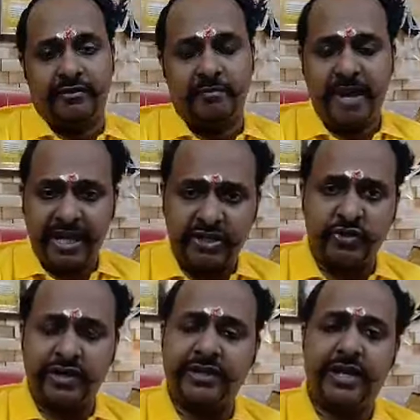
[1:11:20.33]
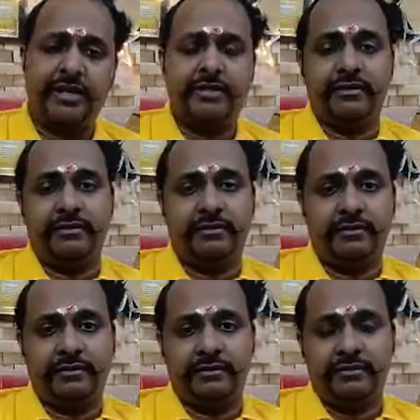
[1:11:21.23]
Make sure that
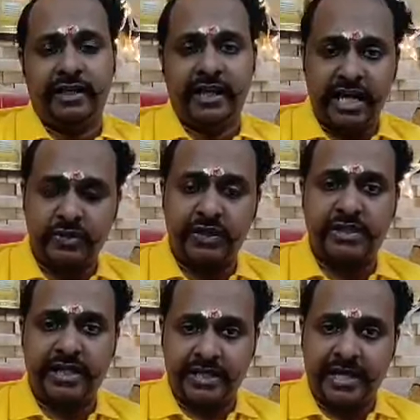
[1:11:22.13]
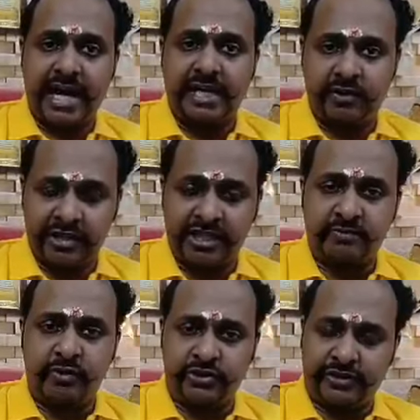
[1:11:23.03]
the graduates get the adequate
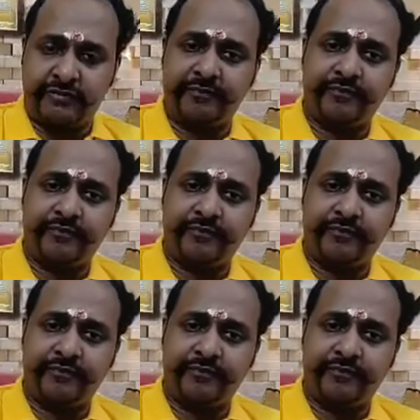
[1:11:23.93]
exposure